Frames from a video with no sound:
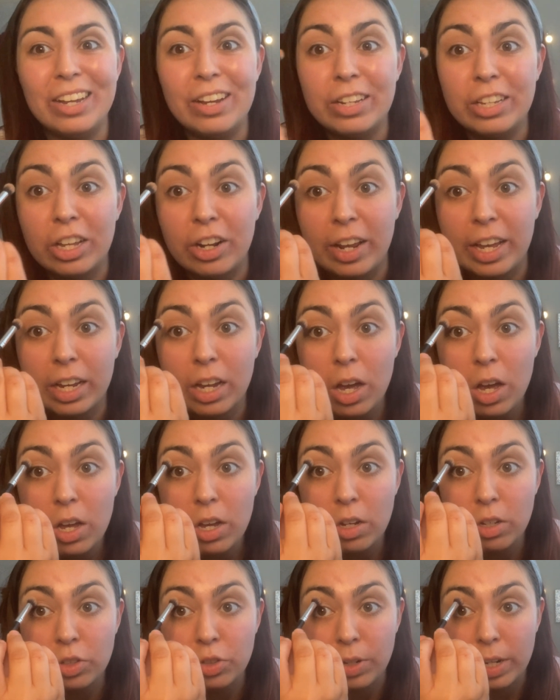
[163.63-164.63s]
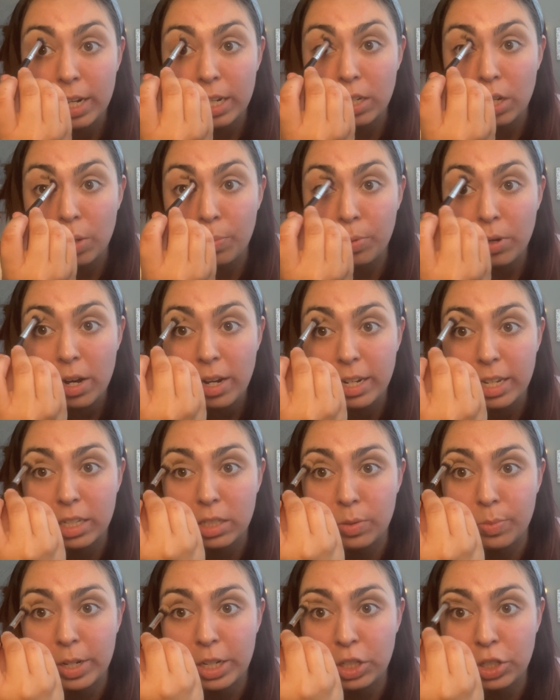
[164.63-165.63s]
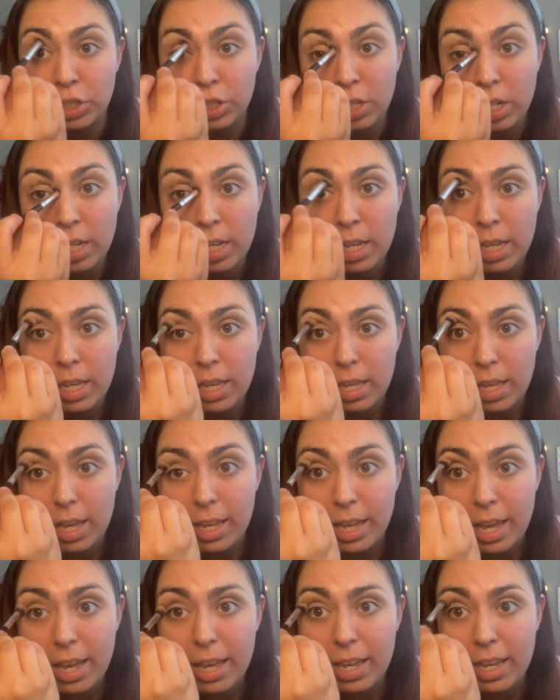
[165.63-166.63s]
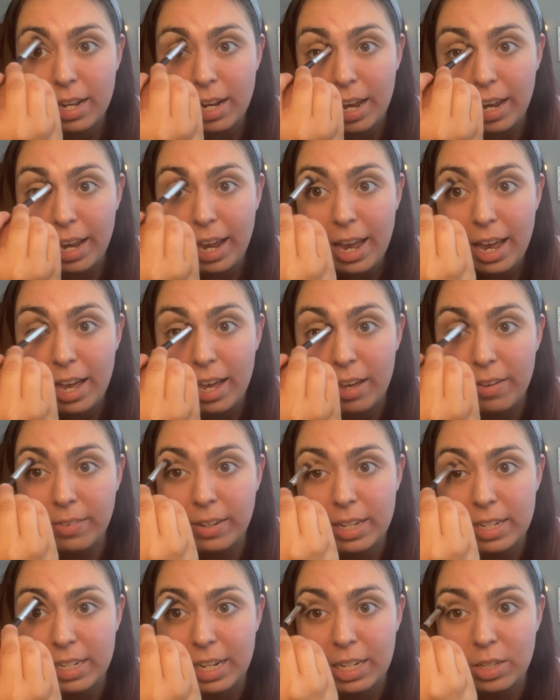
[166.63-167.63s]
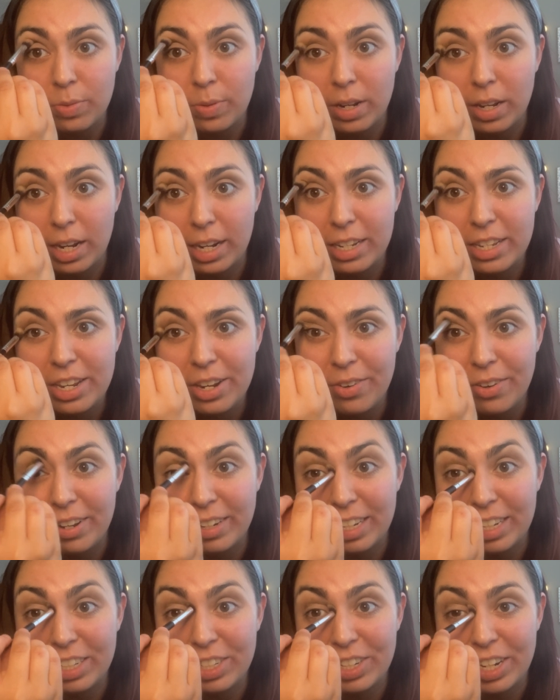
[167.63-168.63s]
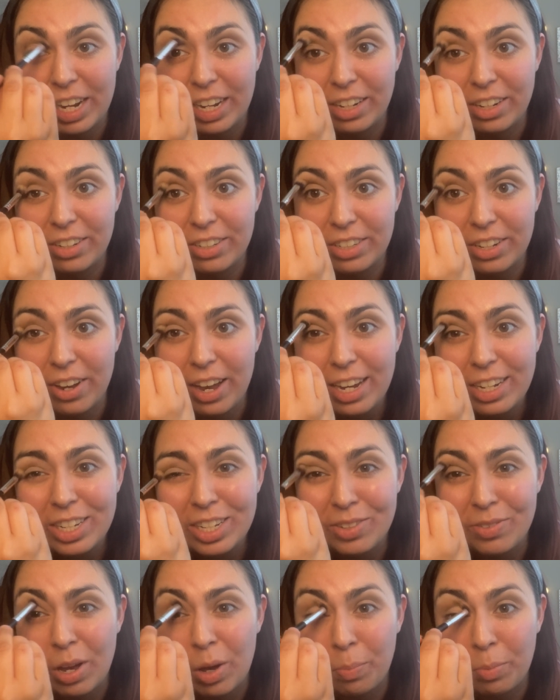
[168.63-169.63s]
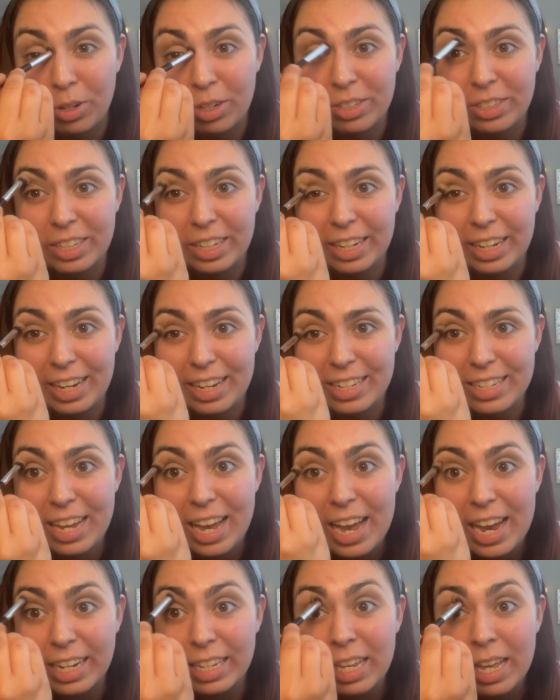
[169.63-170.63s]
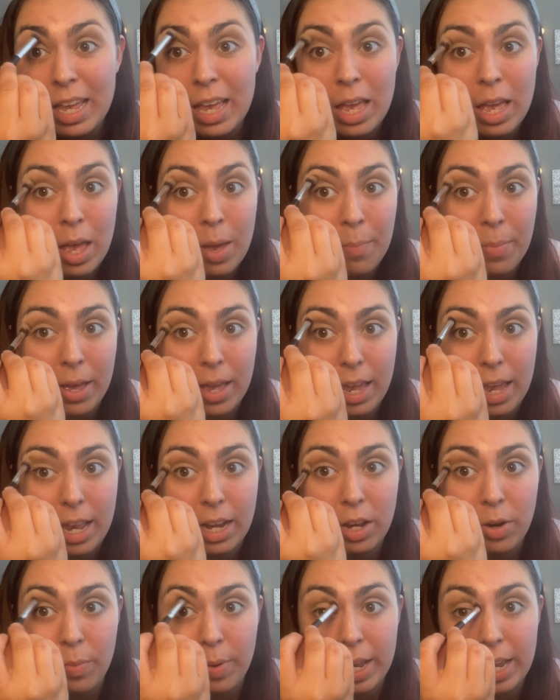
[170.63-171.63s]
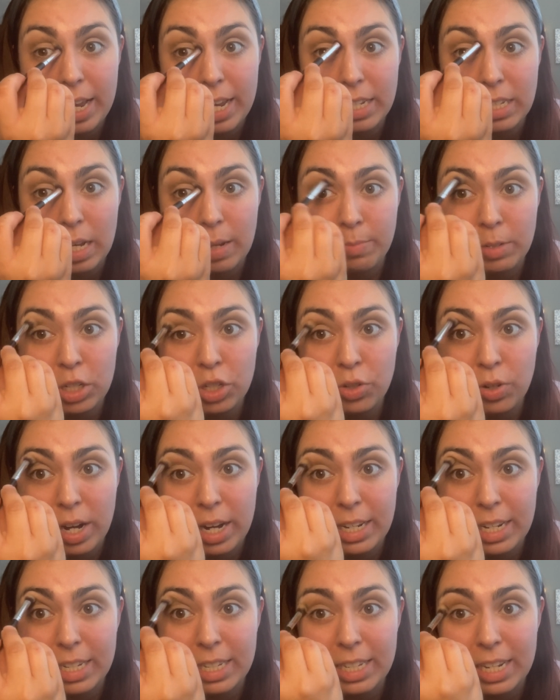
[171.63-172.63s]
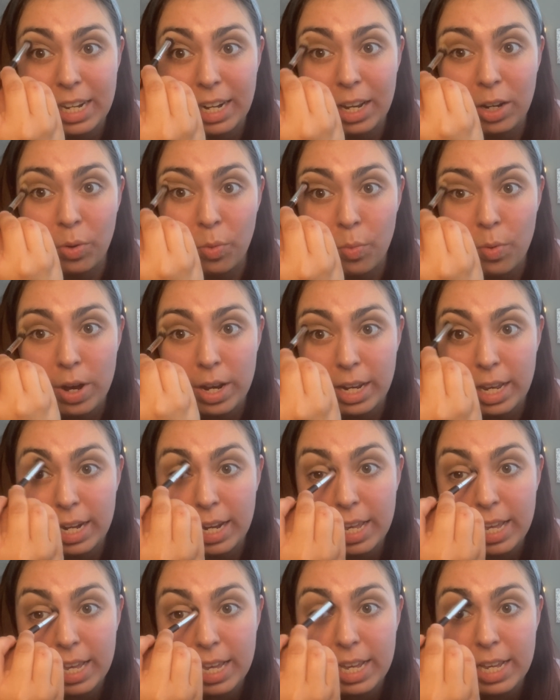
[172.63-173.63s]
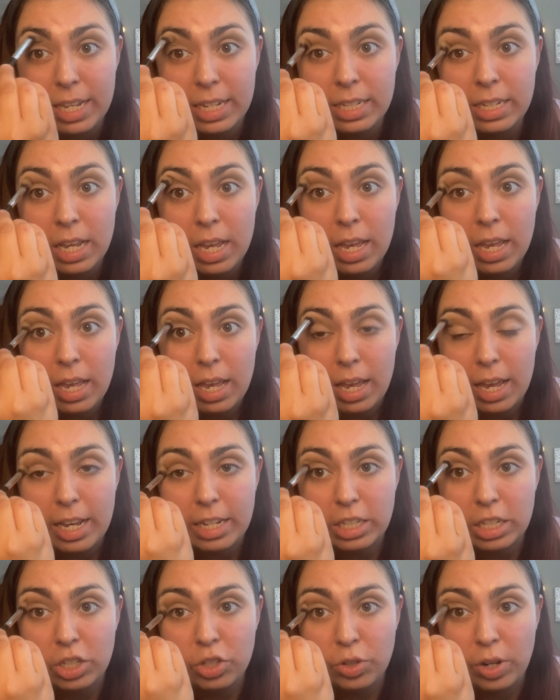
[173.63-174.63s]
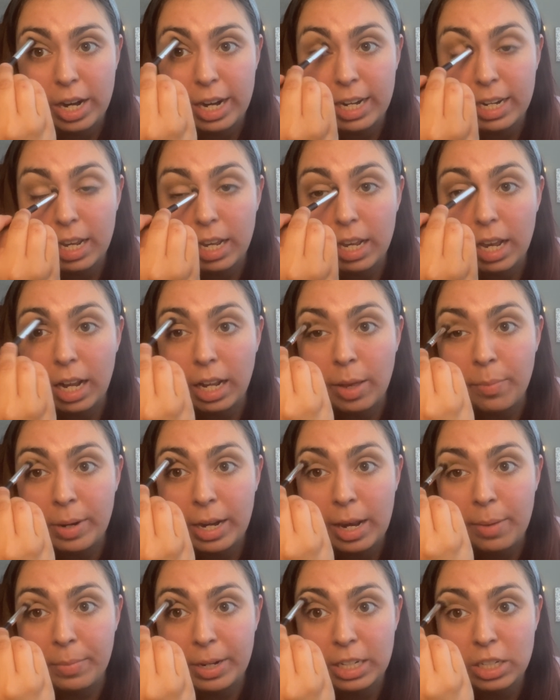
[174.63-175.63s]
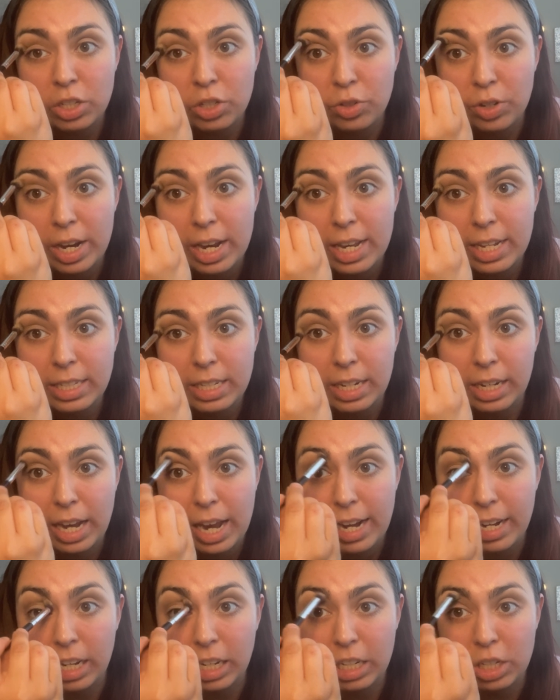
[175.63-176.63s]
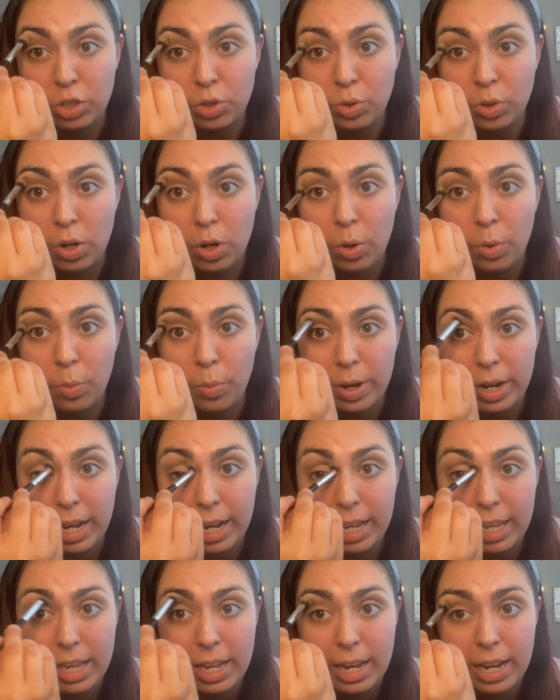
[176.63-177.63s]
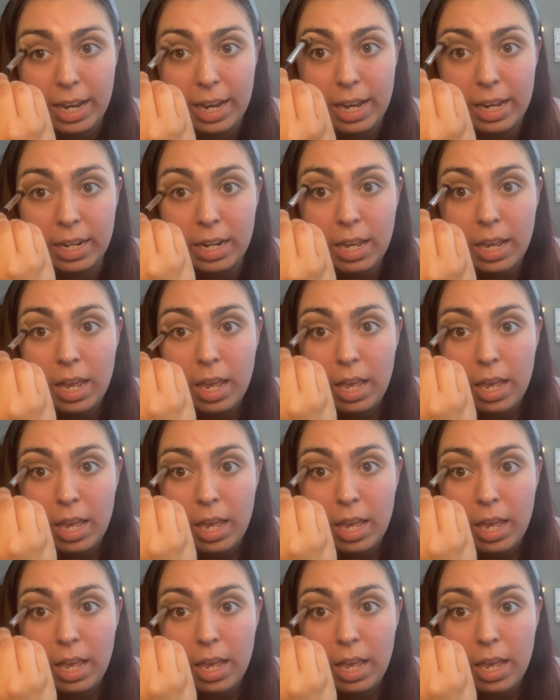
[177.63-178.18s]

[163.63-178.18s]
And they're oh, try new products, which again, I have, because that's what I do on this channel. So I just felt personally attacked. But anyways, I'm just trying to see what it is and just try to eliminate my stress and kind of control what I can.